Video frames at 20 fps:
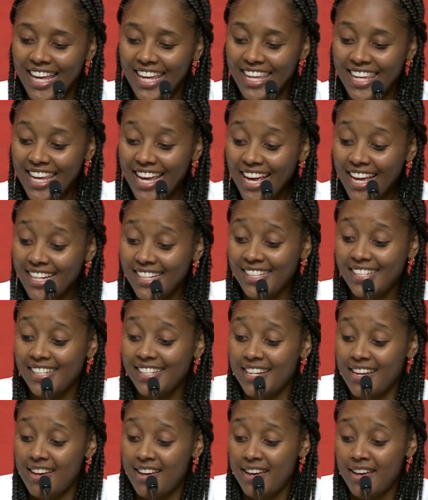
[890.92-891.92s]

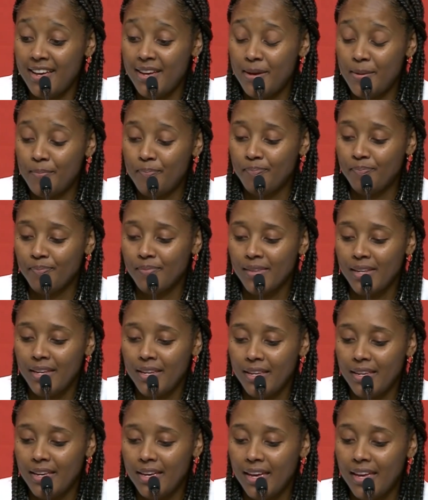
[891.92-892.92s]
Yes, um,
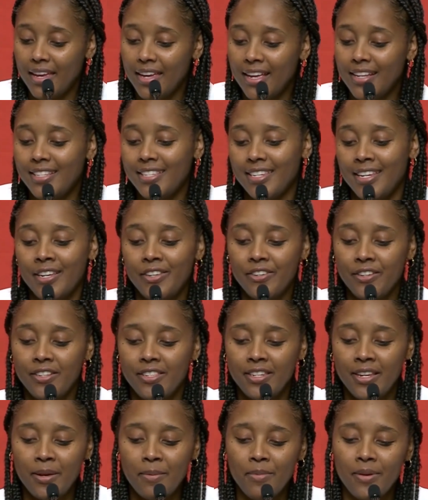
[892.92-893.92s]
it's
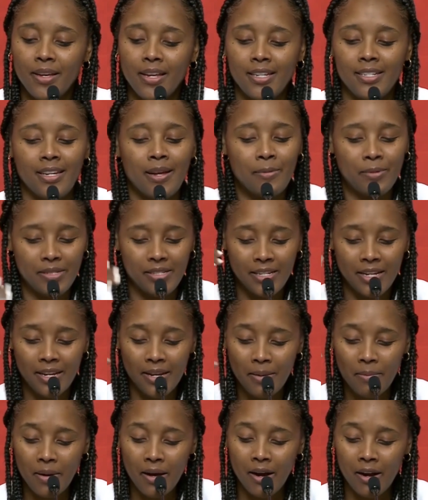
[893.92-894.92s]
interesting because I was
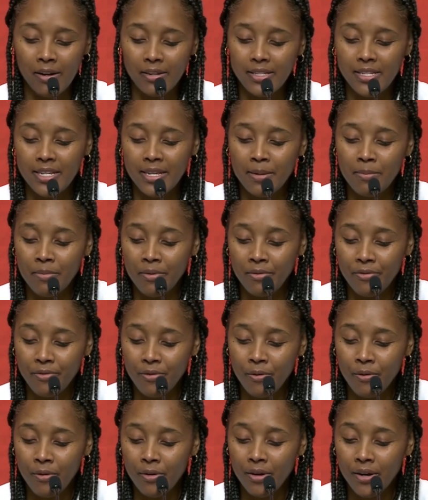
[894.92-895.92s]
thinking about our team
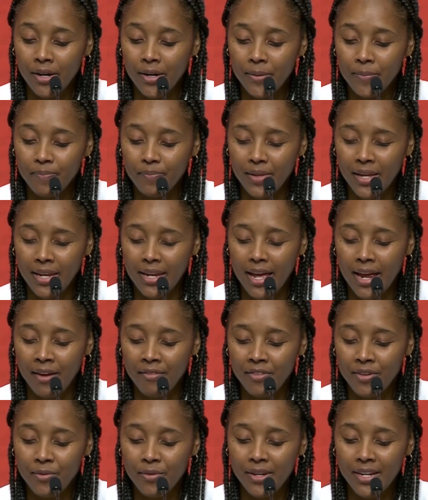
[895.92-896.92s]
before, and
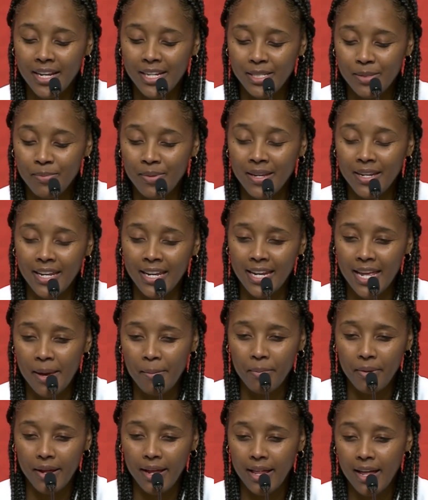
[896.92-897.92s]
everyone has been in a
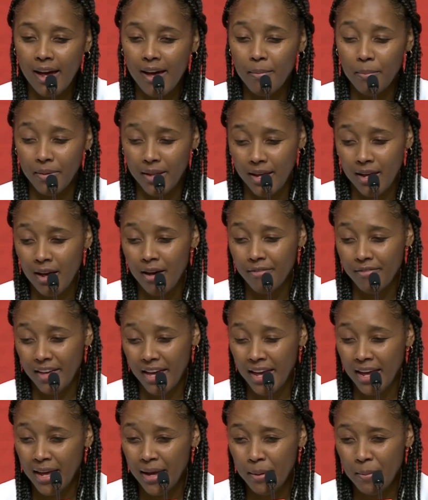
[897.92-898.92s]
play playoff
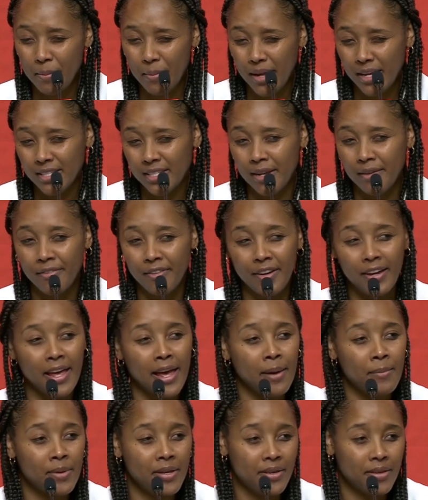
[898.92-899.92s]
game except for
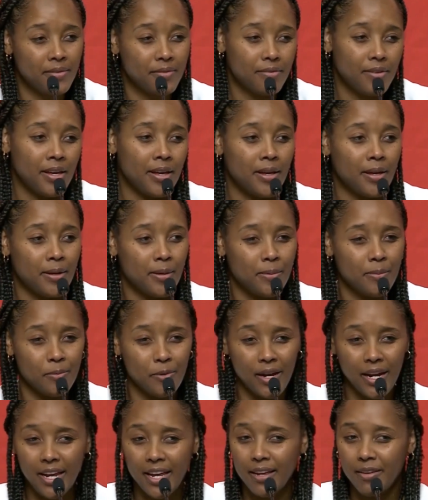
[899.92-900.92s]
Gabby, um,
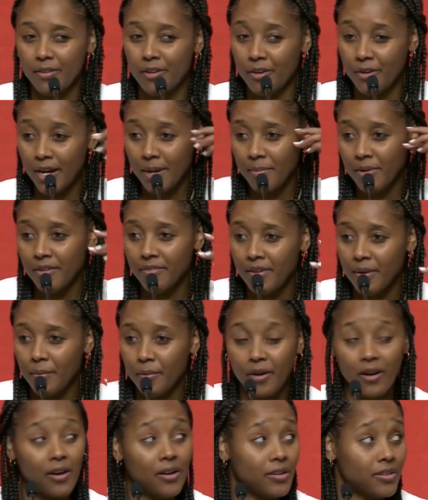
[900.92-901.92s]
right? Correct me if I'm
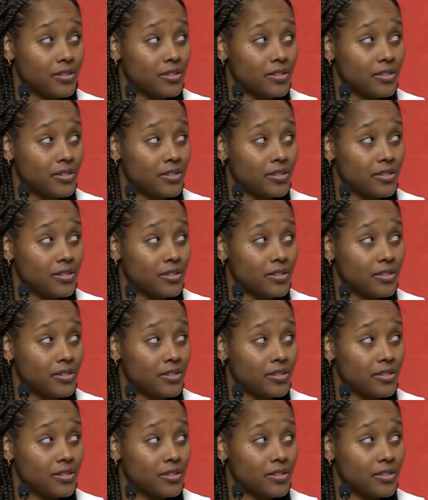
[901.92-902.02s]
wrong.